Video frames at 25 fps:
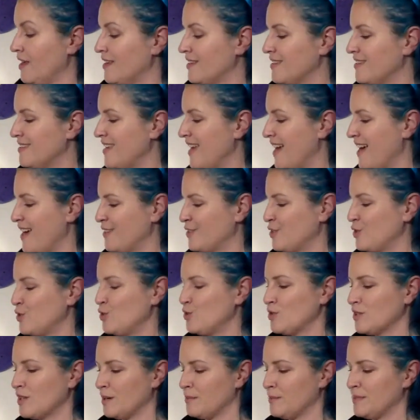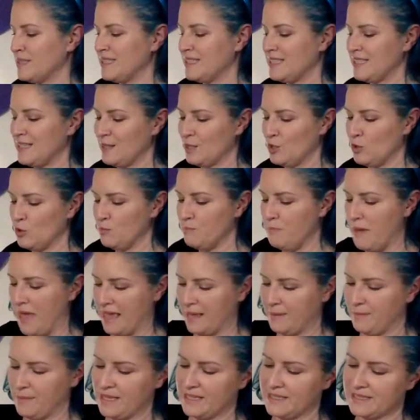Yes, you should come and see the new
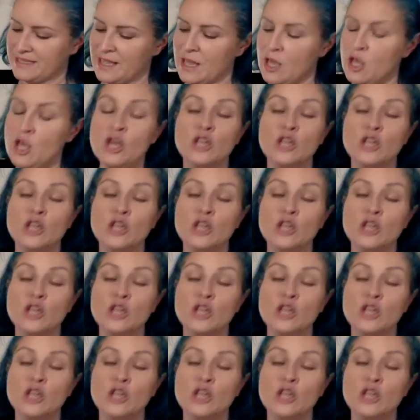babies.